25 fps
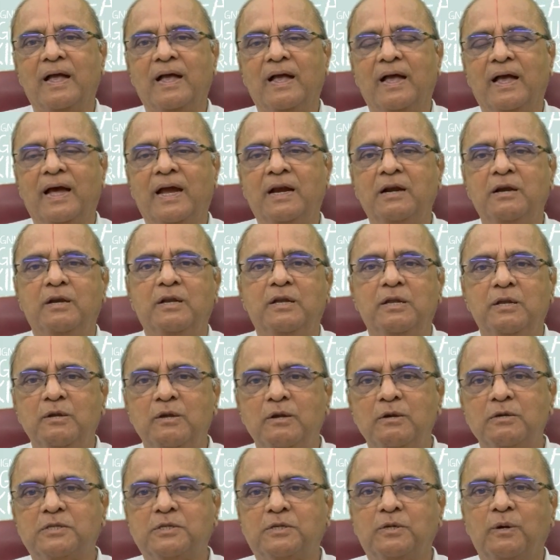And
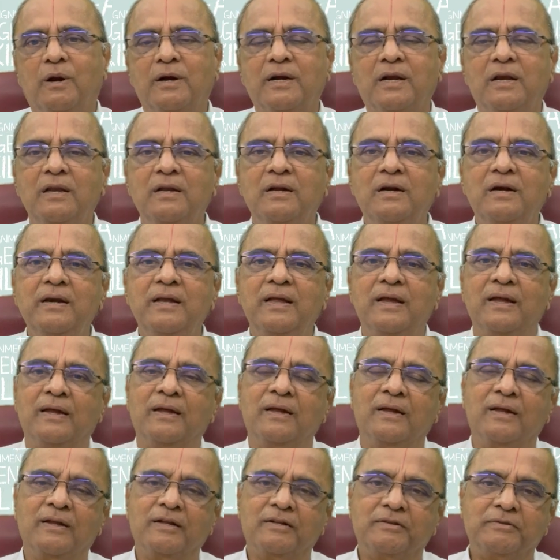you start
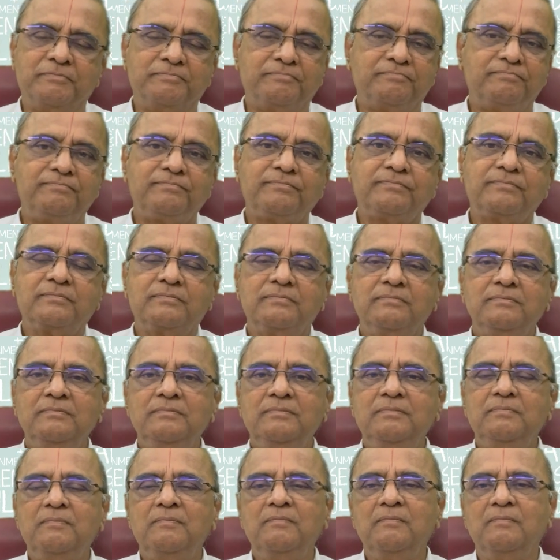learning.
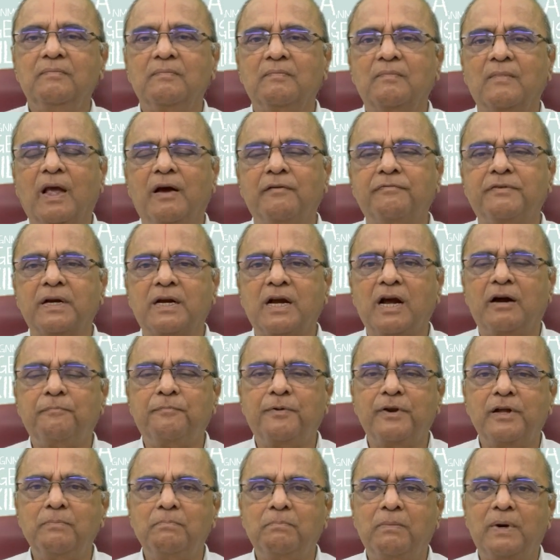After a
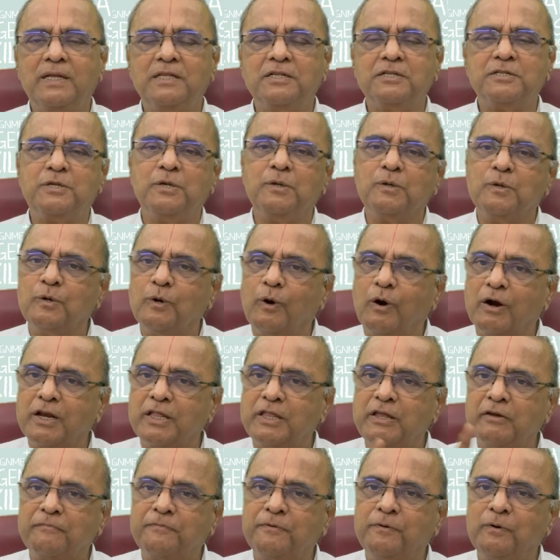couple of months, you go to
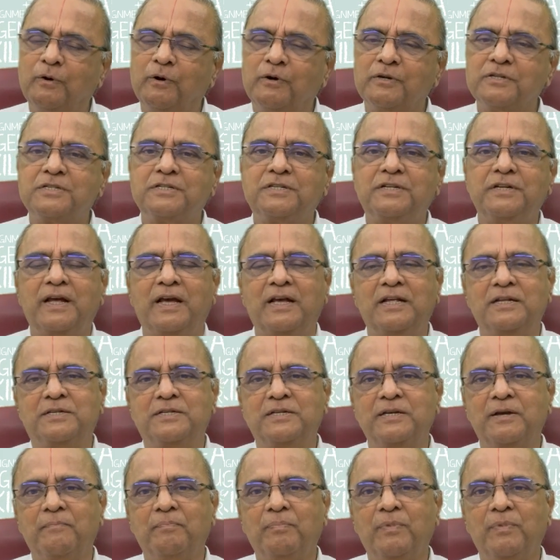the fourth stage,